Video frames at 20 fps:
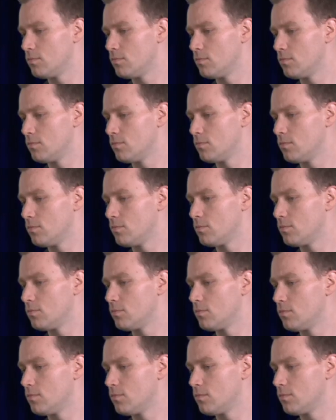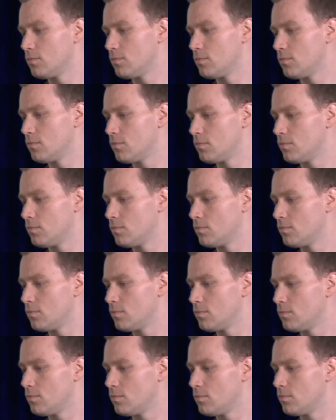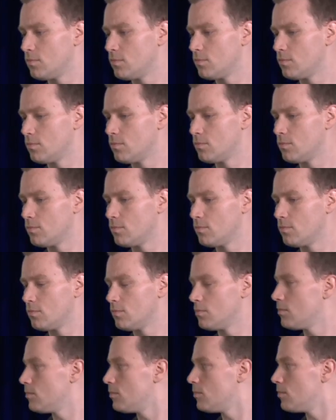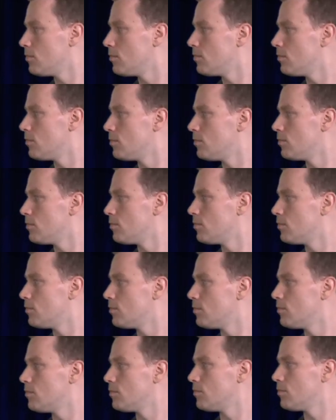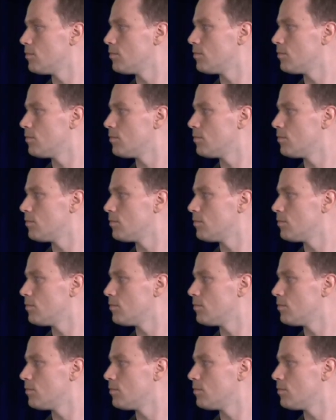This person isn't speaking.